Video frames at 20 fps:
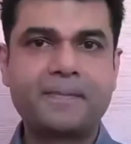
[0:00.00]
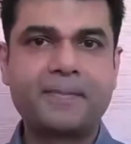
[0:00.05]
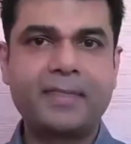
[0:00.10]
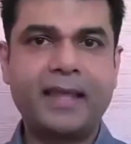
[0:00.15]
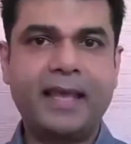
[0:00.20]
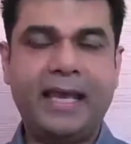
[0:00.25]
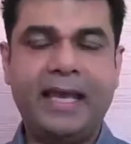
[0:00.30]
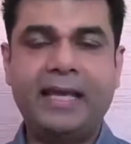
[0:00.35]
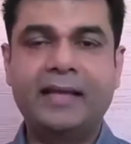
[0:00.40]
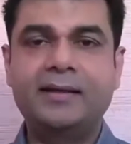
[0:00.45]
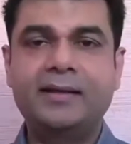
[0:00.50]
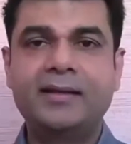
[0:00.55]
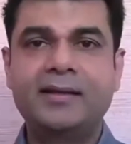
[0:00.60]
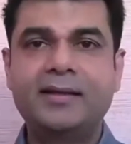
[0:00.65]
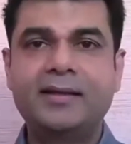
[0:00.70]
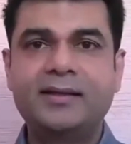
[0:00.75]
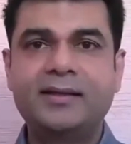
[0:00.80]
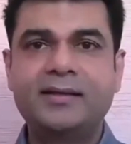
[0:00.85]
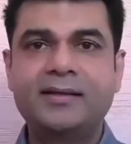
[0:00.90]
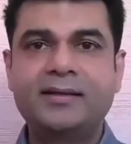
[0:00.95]
And
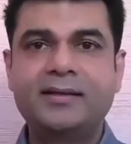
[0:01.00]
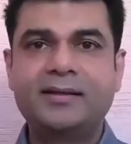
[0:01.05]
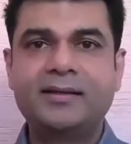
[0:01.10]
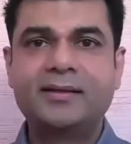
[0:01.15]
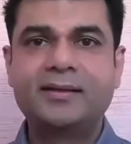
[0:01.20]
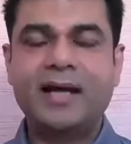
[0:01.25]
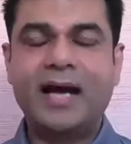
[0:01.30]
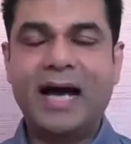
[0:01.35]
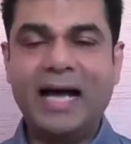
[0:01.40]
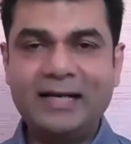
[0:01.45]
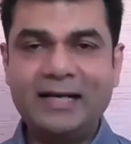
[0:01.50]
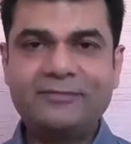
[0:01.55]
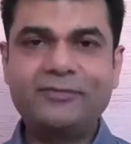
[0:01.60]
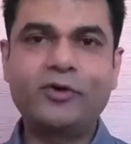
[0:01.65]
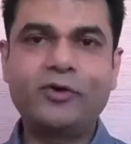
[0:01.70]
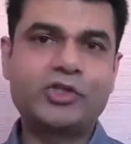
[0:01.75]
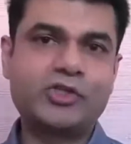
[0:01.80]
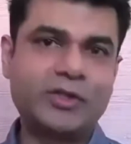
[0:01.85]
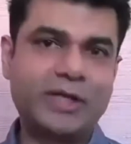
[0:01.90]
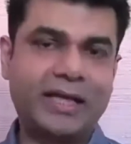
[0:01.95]

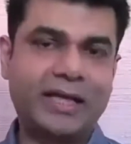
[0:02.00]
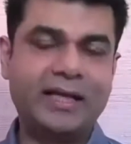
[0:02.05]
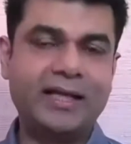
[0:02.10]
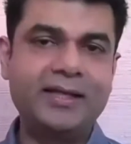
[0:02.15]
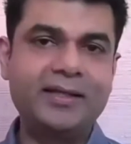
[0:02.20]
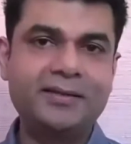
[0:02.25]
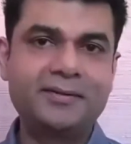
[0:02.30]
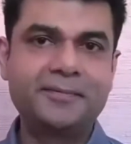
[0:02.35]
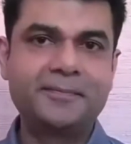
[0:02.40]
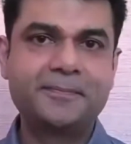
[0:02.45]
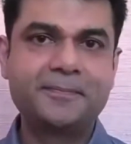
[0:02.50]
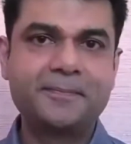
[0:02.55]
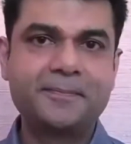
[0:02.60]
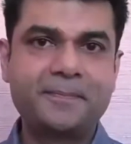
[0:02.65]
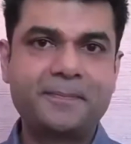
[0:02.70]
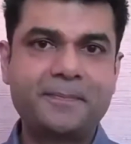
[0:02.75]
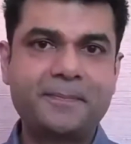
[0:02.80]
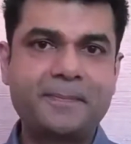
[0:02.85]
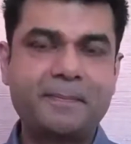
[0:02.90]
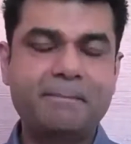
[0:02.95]
unfortunately,
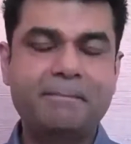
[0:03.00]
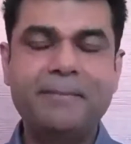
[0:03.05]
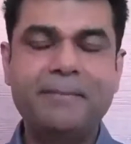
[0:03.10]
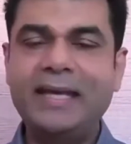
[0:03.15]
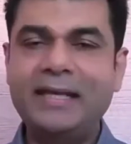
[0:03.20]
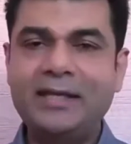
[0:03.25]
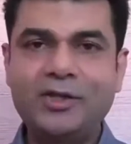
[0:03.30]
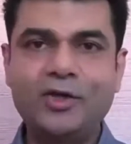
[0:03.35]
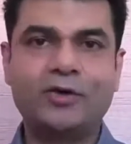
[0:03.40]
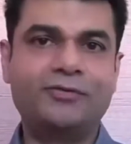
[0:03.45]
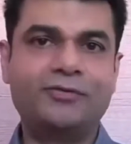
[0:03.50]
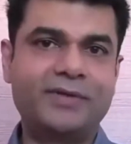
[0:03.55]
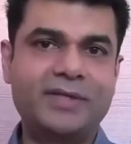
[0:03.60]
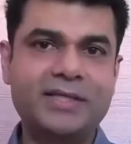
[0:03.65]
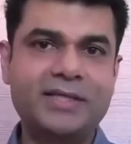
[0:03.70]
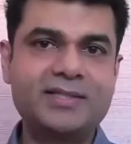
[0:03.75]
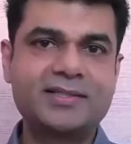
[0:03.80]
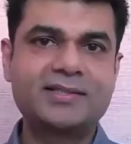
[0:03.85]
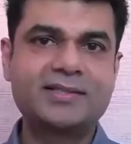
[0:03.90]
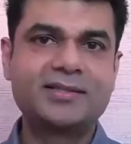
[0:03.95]
many of
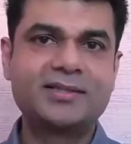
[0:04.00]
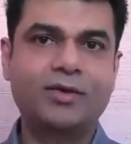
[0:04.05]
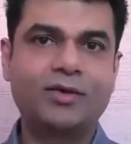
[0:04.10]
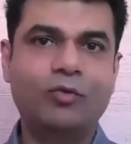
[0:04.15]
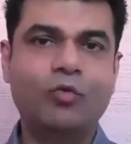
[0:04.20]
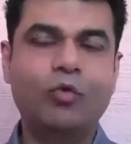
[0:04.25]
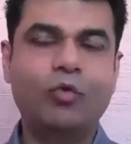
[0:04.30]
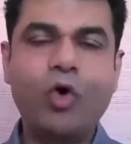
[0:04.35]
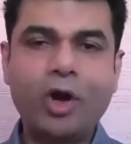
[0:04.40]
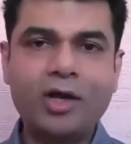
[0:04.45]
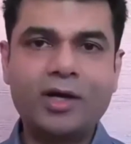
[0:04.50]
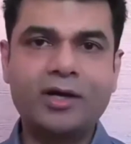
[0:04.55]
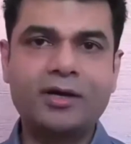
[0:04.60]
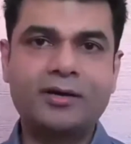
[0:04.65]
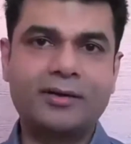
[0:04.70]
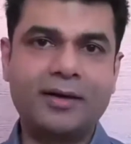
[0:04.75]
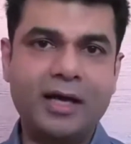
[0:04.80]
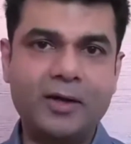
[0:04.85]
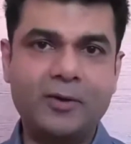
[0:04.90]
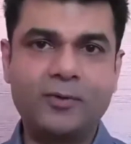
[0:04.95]
us walk
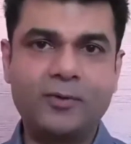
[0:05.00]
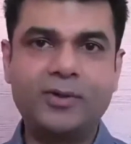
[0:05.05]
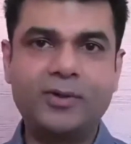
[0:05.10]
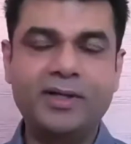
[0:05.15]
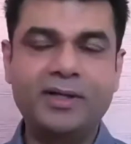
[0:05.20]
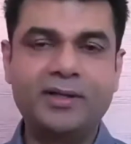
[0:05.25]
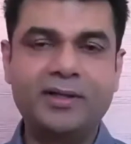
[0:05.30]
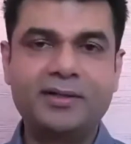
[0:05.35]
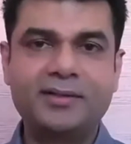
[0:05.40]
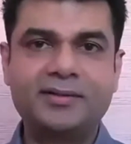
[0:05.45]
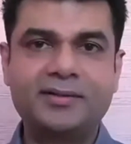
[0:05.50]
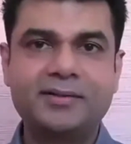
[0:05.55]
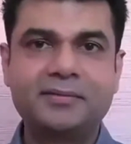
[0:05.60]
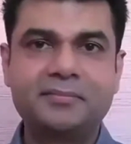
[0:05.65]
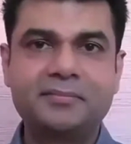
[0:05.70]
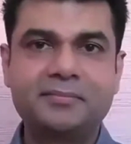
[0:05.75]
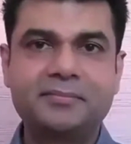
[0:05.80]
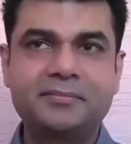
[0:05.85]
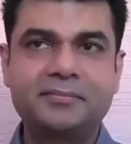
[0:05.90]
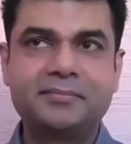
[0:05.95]
around
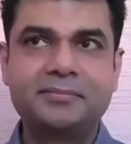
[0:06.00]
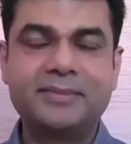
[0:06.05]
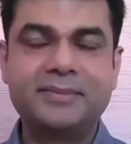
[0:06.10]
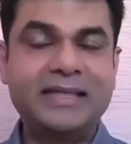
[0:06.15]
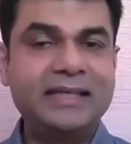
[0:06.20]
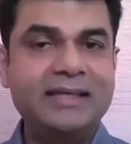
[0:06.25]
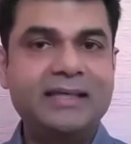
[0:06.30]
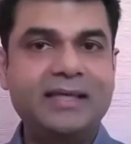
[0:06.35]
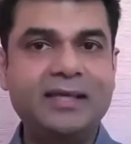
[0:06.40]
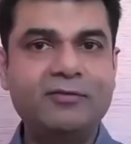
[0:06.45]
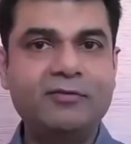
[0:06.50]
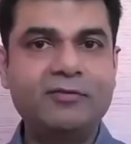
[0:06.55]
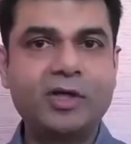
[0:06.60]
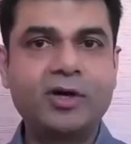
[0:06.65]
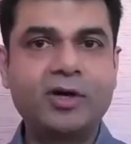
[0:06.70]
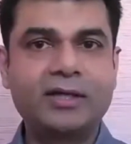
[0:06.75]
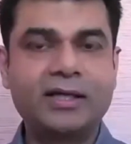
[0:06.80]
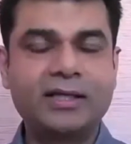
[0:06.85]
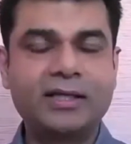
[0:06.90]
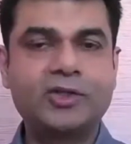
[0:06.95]
thinking we
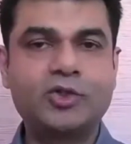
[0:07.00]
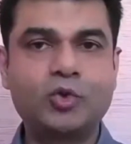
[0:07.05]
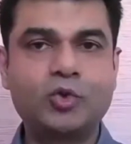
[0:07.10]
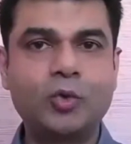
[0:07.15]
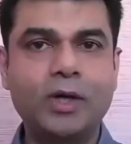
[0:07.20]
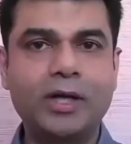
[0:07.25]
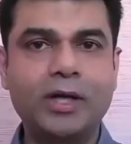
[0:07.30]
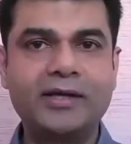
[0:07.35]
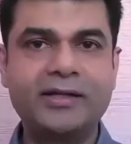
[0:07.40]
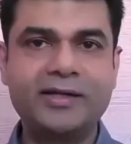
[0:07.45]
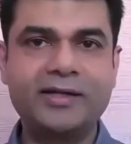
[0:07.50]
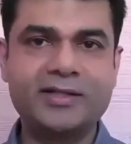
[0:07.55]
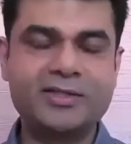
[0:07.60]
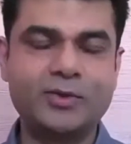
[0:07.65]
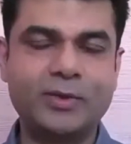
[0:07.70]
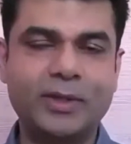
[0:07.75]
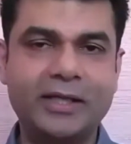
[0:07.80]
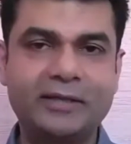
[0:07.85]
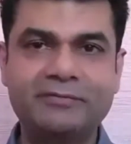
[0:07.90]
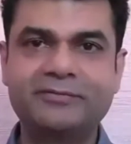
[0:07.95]
got another 200 years
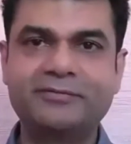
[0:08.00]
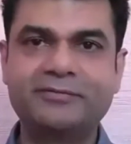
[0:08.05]
to live.